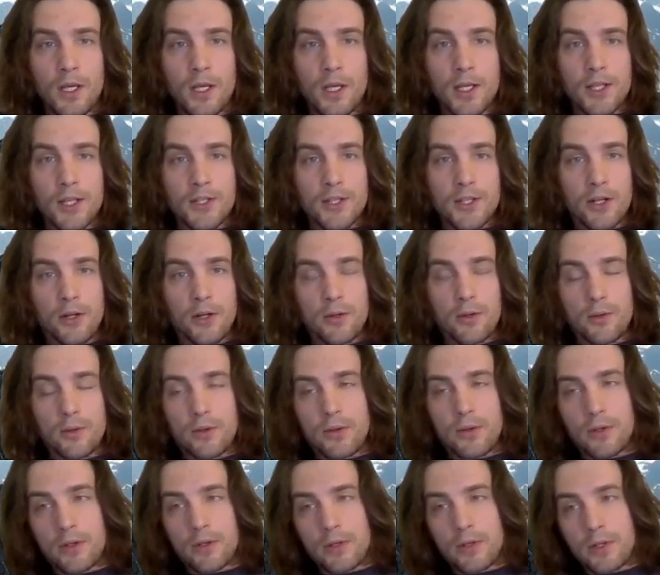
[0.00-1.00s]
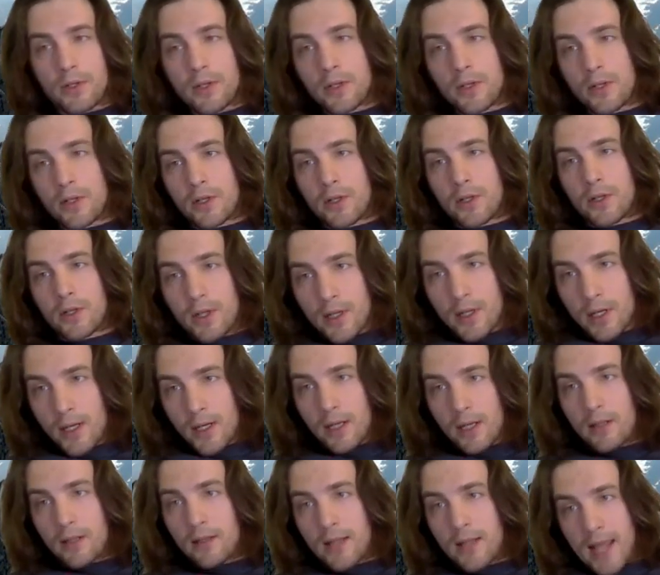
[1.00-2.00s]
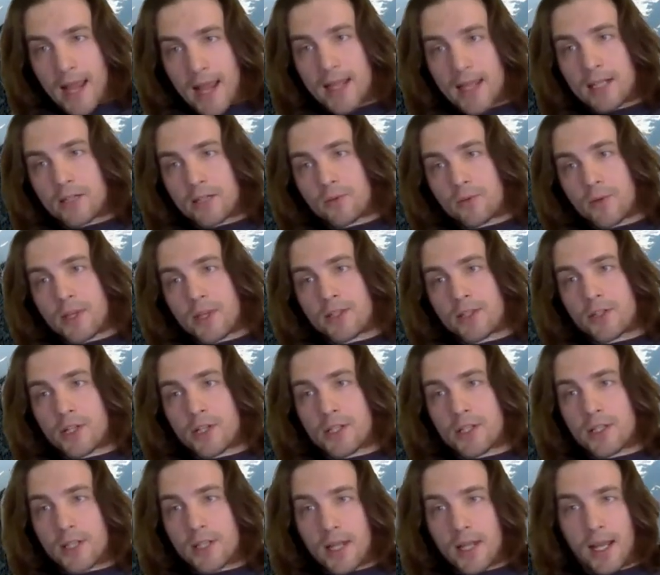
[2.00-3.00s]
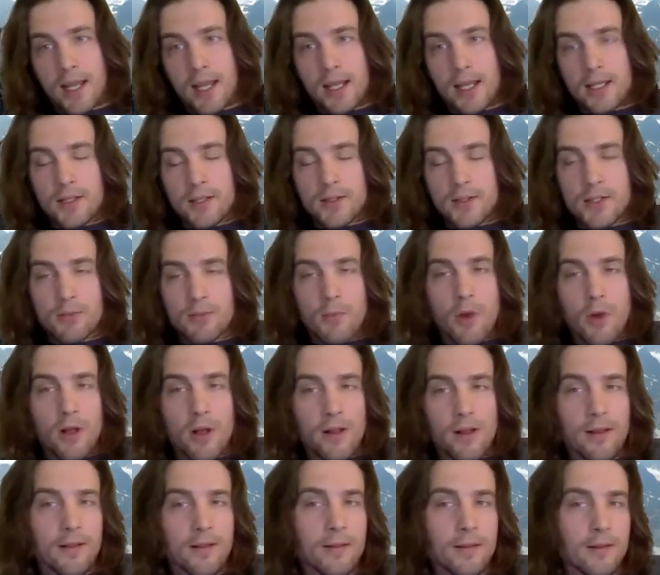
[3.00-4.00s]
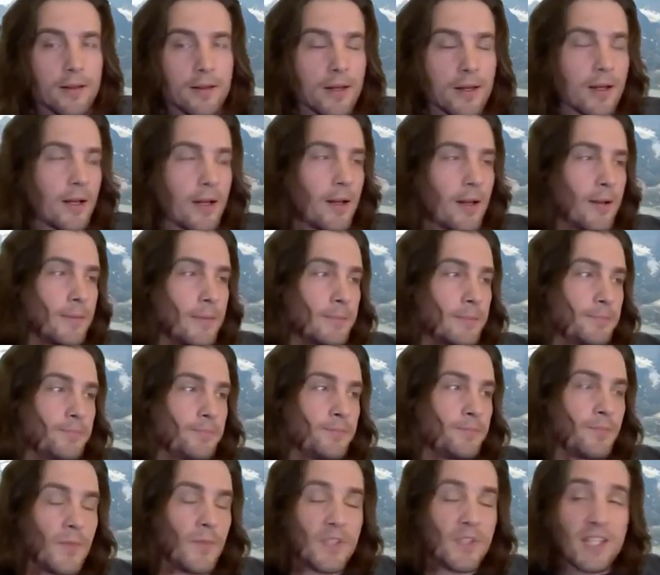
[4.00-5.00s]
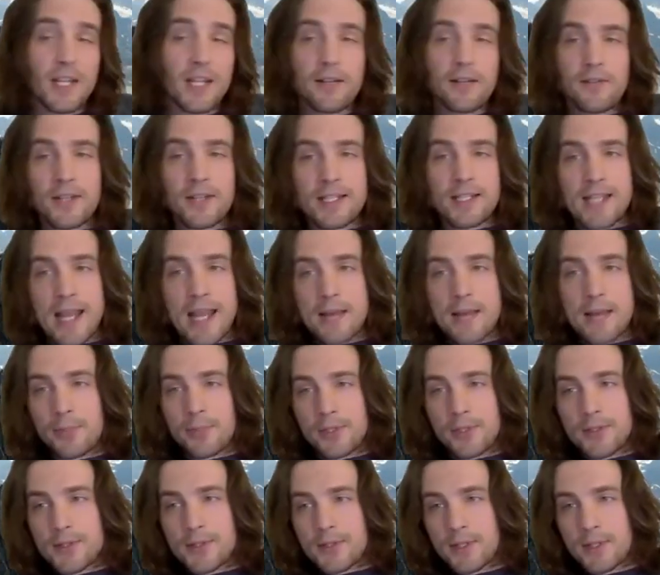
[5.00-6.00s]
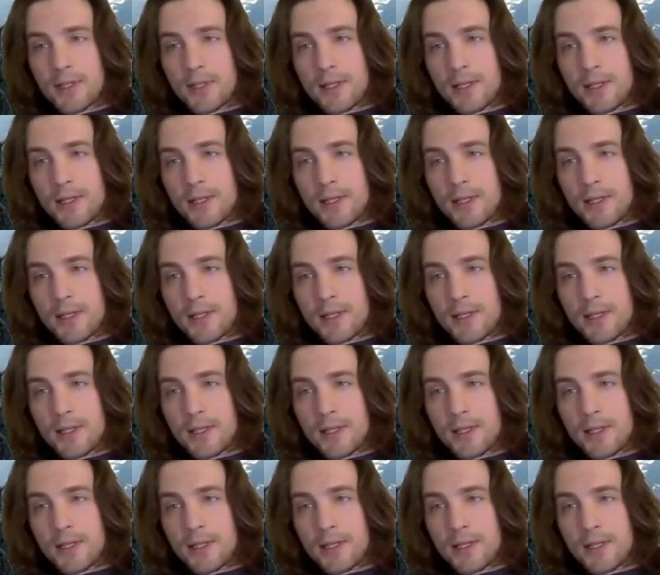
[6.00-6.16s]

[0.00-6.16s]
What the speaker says: So I'll end with just a small set of examples.